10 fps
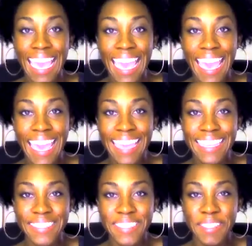Hey
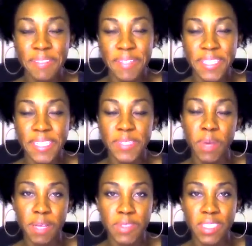YouTubers,
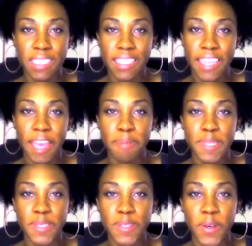welcome to another
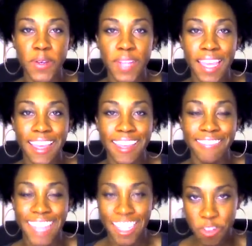episode of
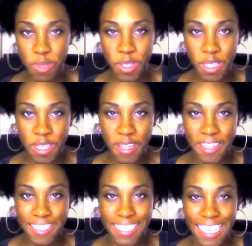Natural Beauty
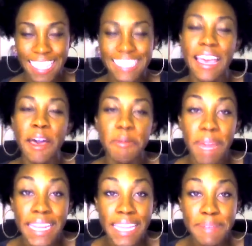Thursdays.
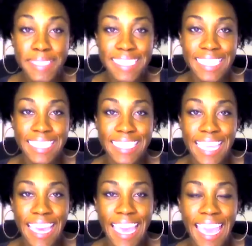My name is
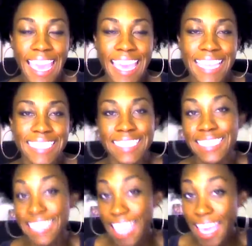Danetha, and
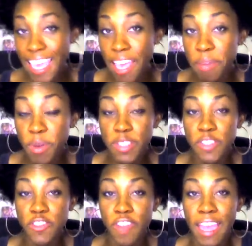today I'm going
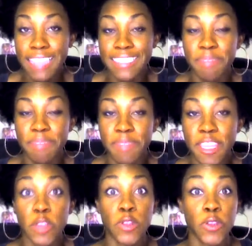to try
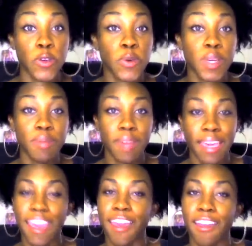something new in my
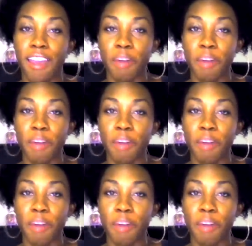hair.